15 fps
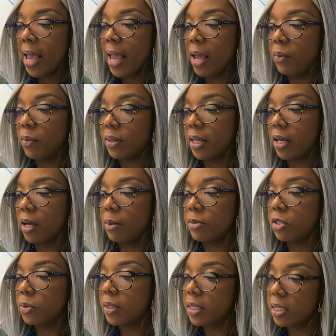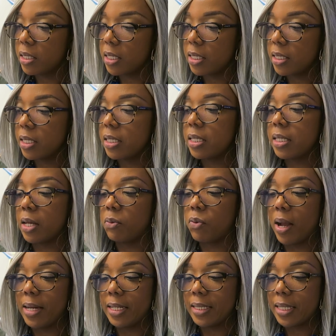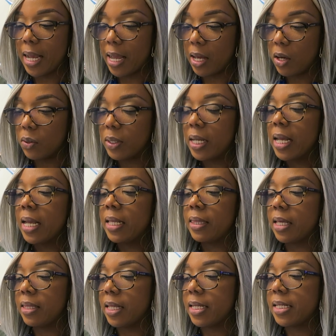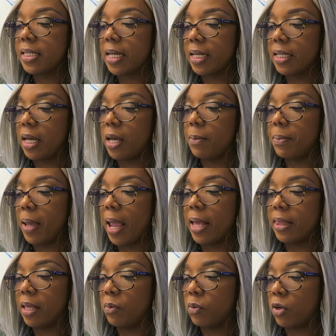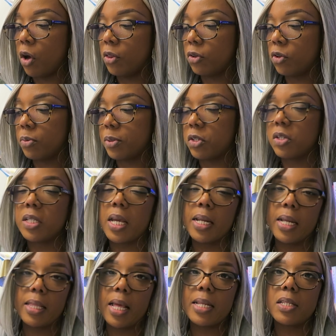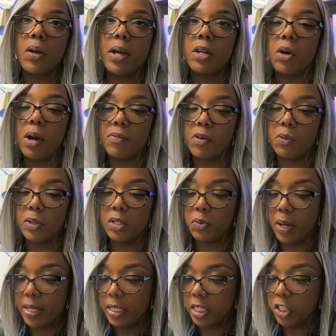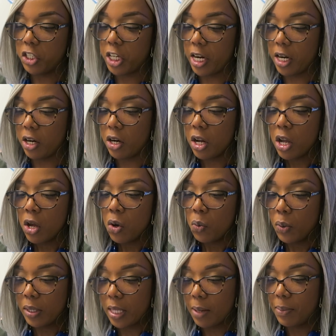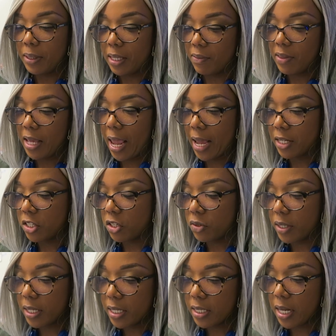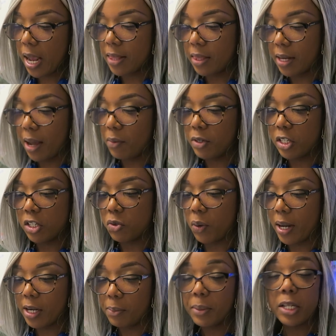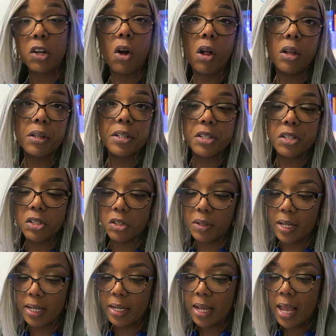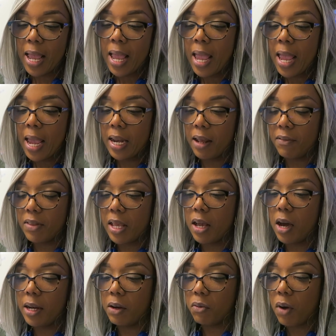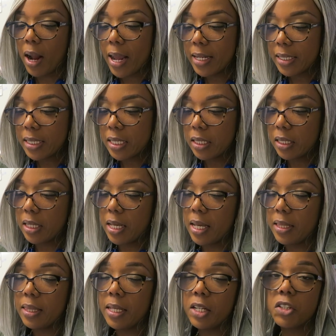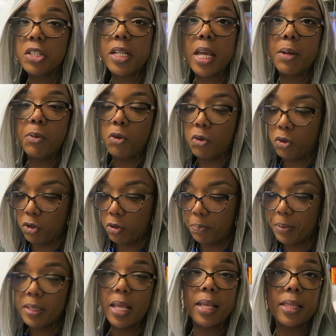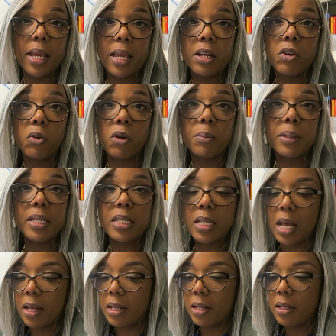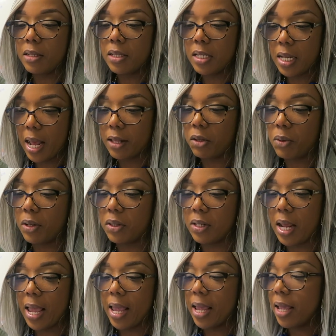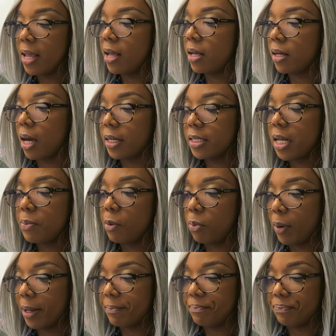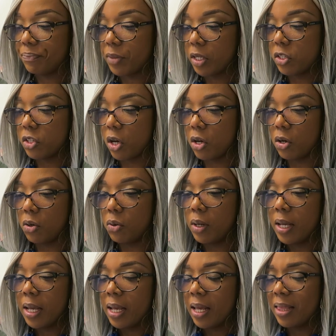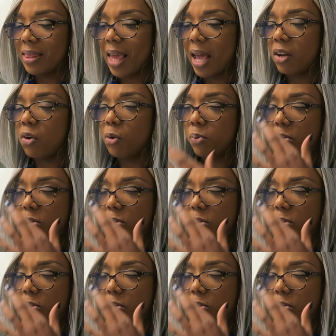and when they come to a consensus, they write it down, then they stand up, and then when all the groups are standing, that's how I know everyone's ready to share what they believe the answer is. And then I would just randomly call on a student, and if they got it right, then their table group that they normally sit at throughout the day got a table point. So that whole